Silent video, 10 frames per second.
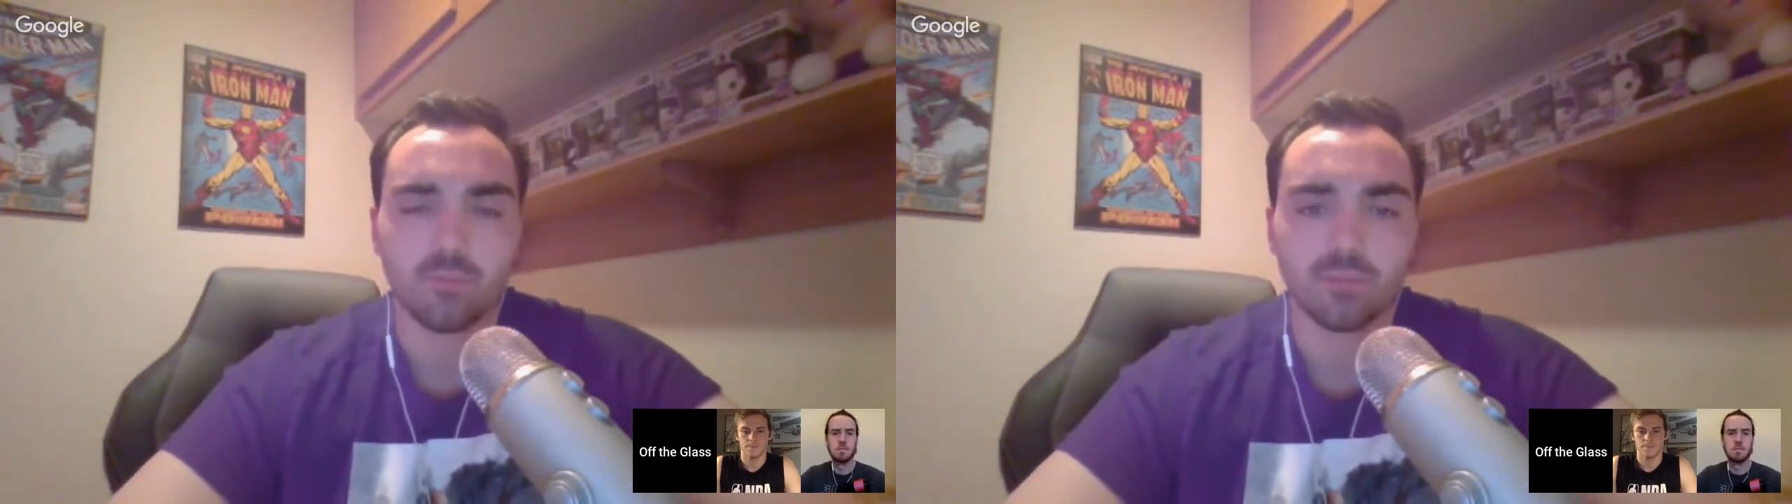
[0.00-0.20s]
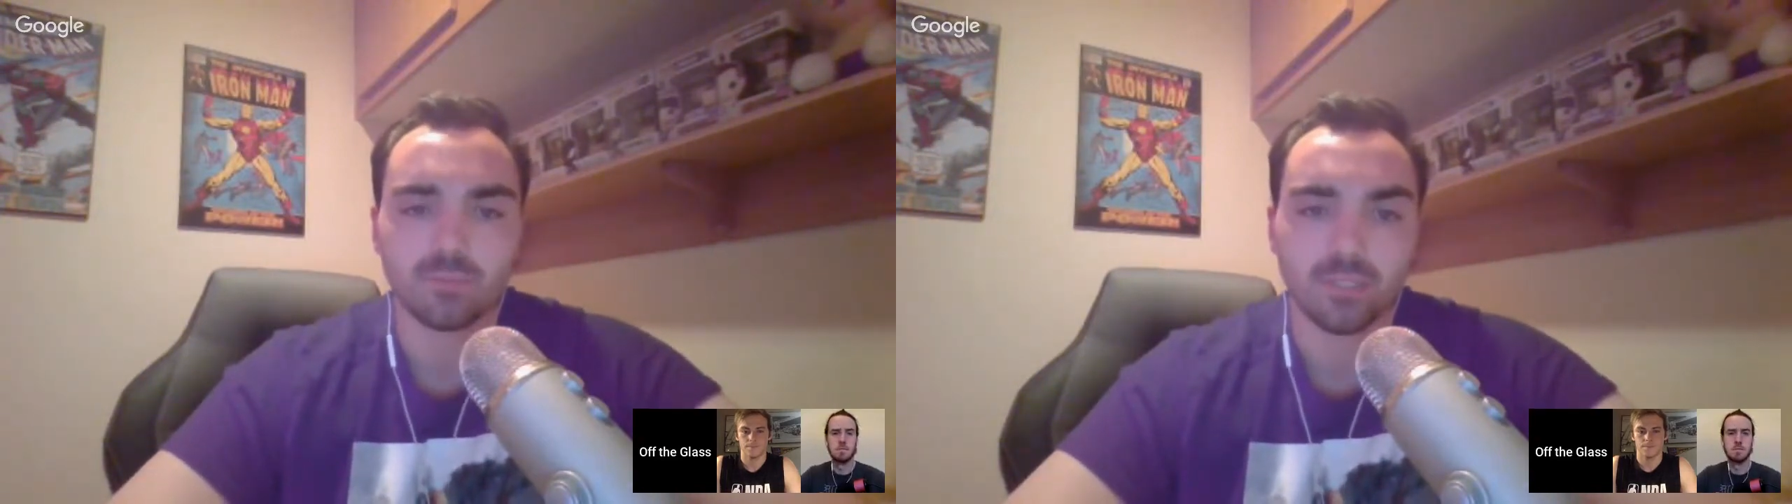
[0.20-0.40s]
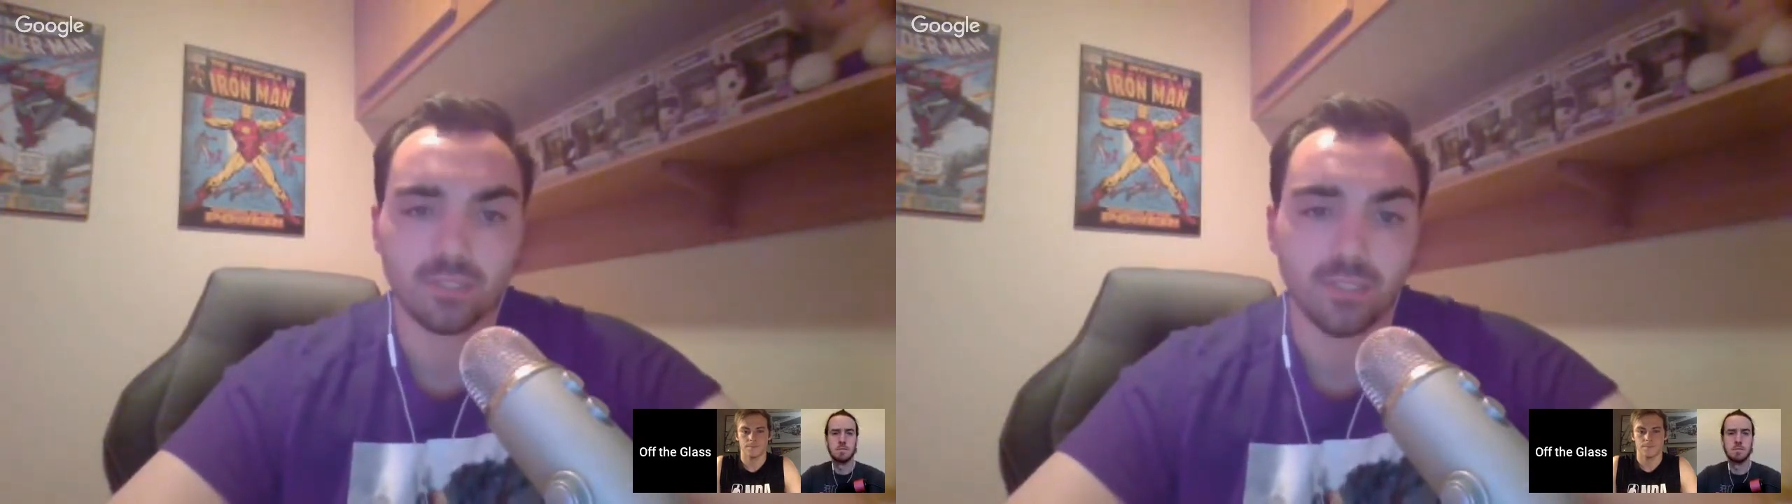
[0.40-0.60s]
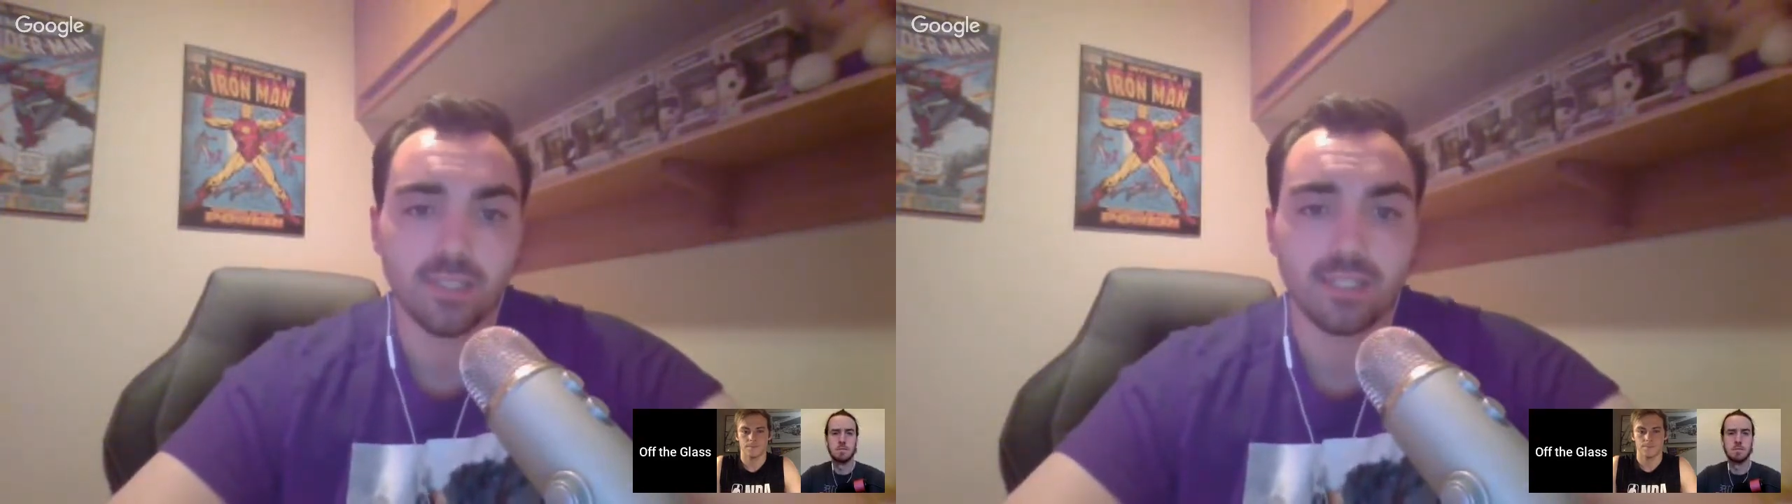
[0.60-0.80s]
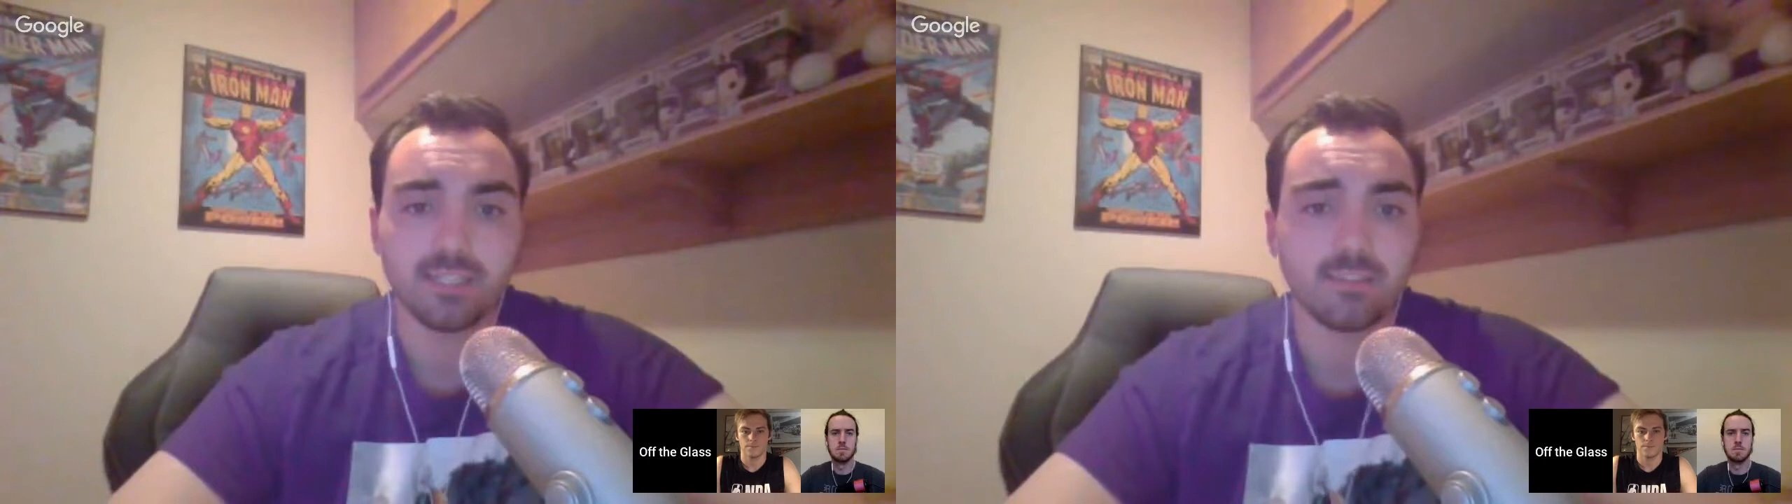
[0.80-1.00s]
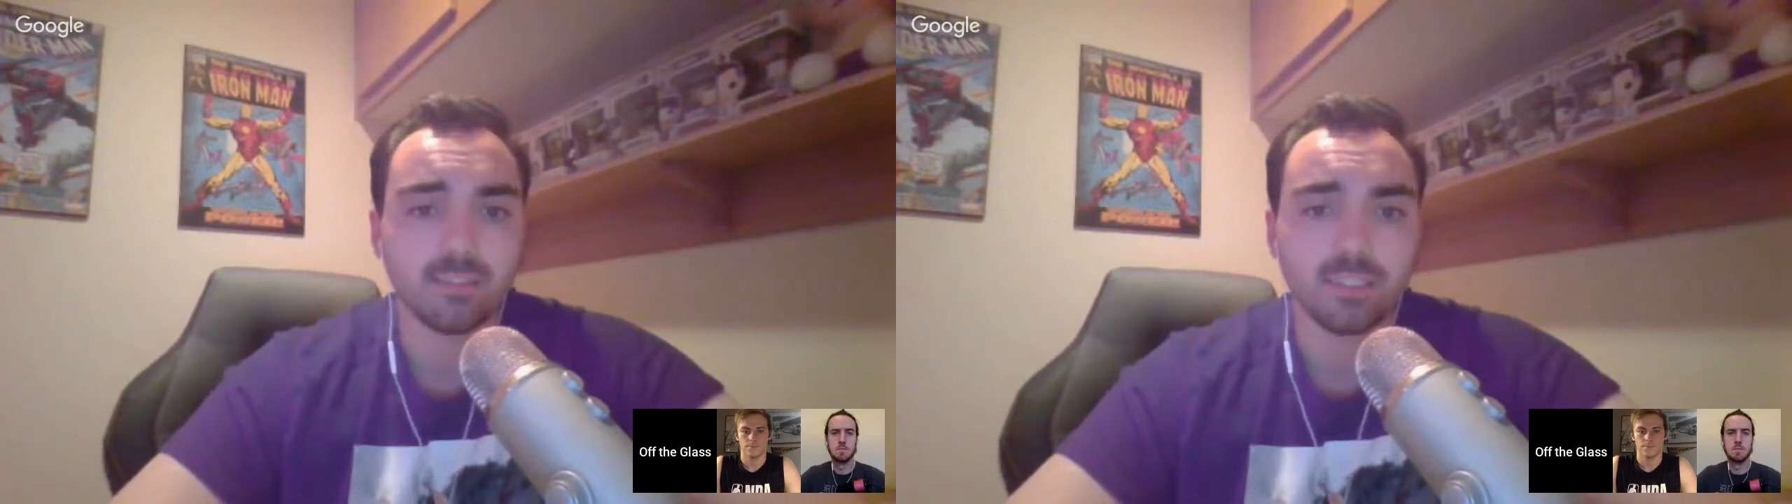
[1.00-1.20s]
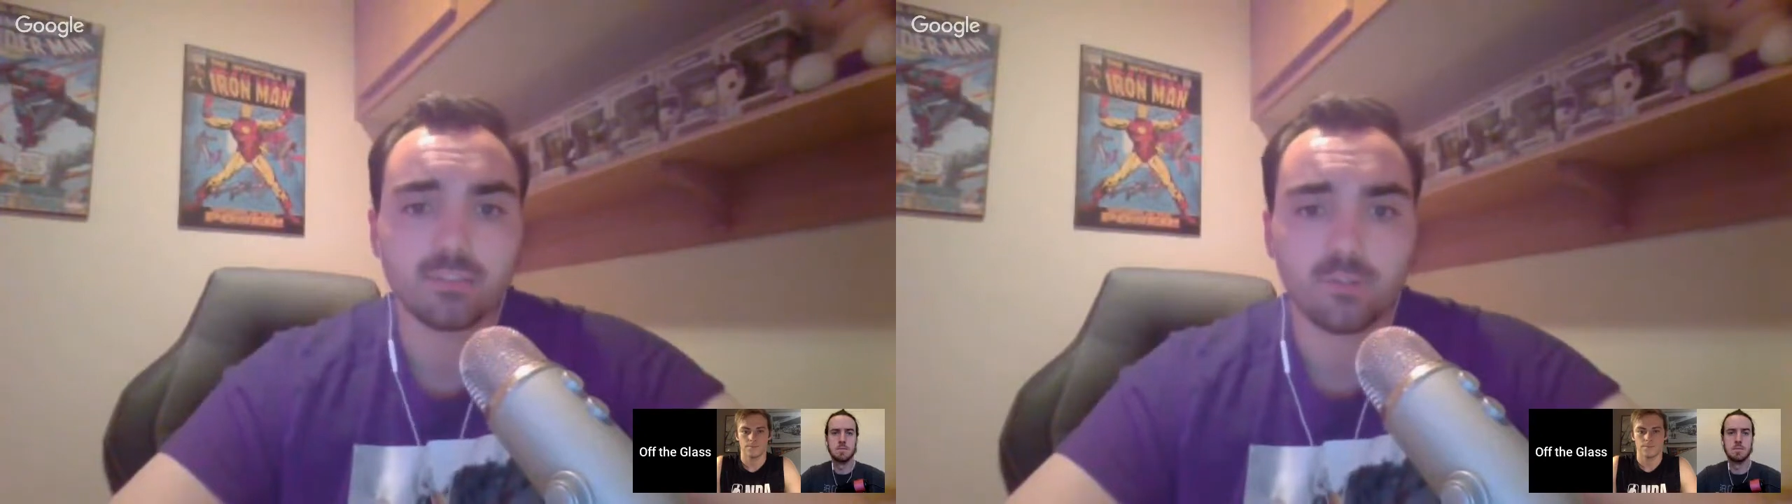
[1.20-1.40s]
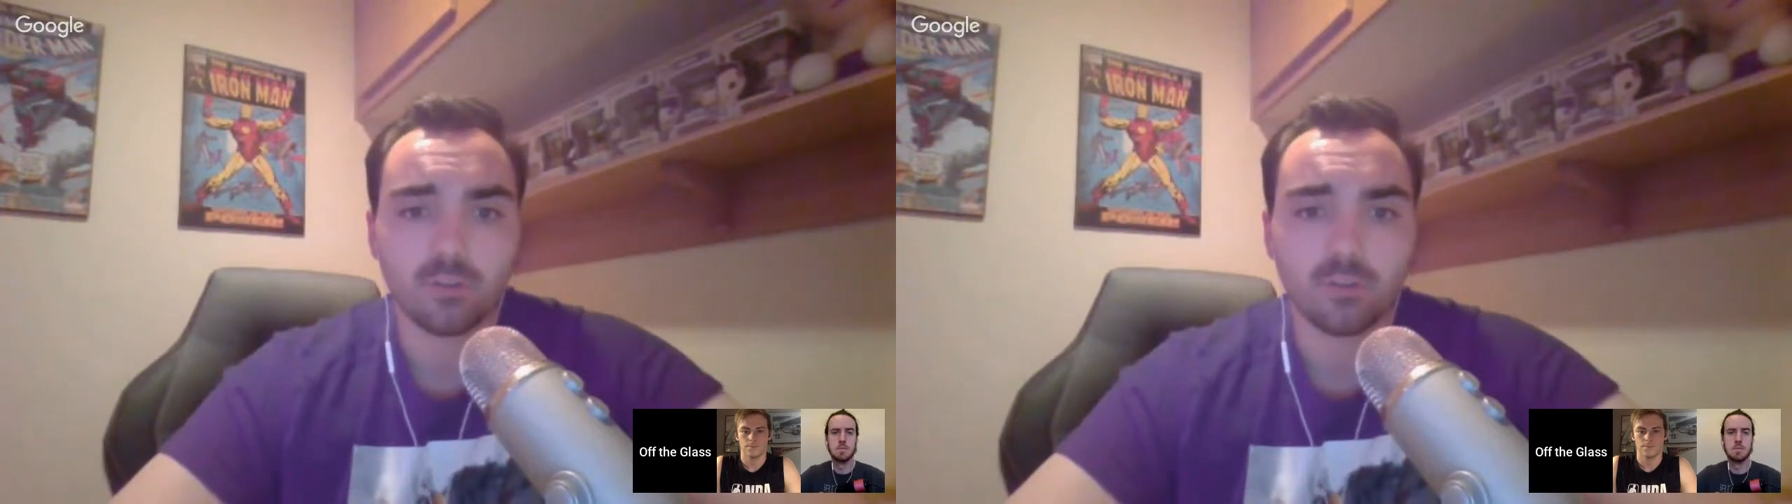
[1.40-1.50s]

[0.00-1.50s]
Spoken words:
but he's an elite scorer,